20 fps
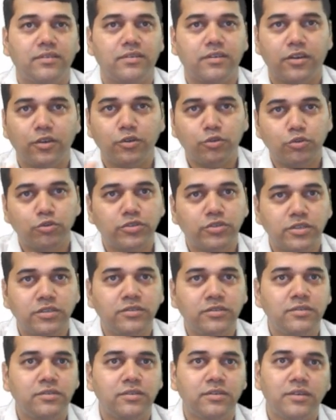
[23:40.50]

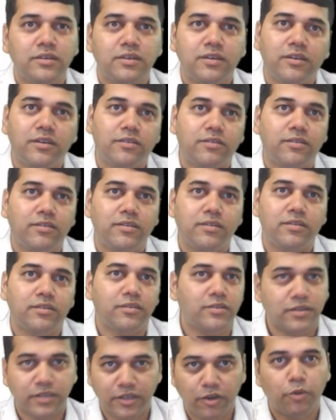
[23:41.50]
conclusion,
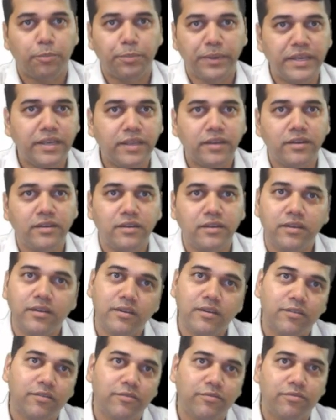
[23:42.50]
uh, opinion,
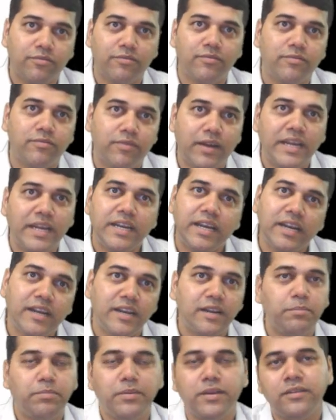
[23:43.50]
find and
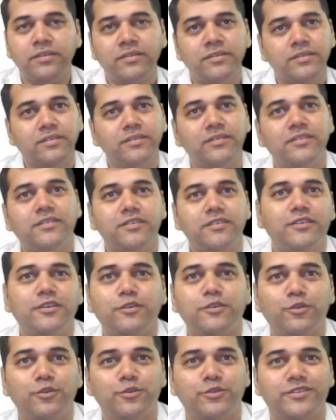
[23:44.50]
replace,
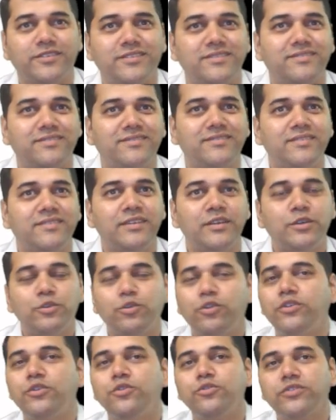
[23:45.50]
conclusion.
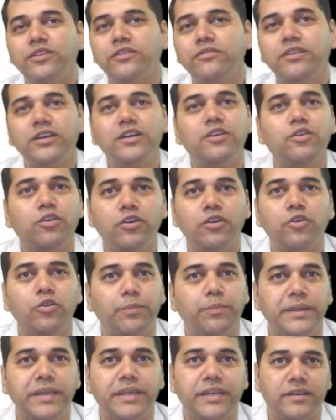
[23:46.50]
Don't use the word called
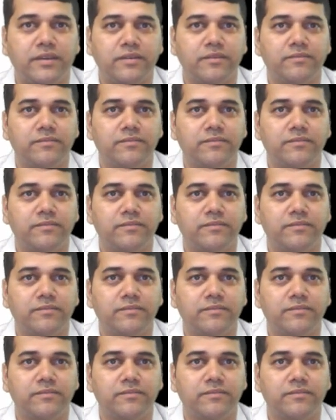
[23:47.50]
opinion.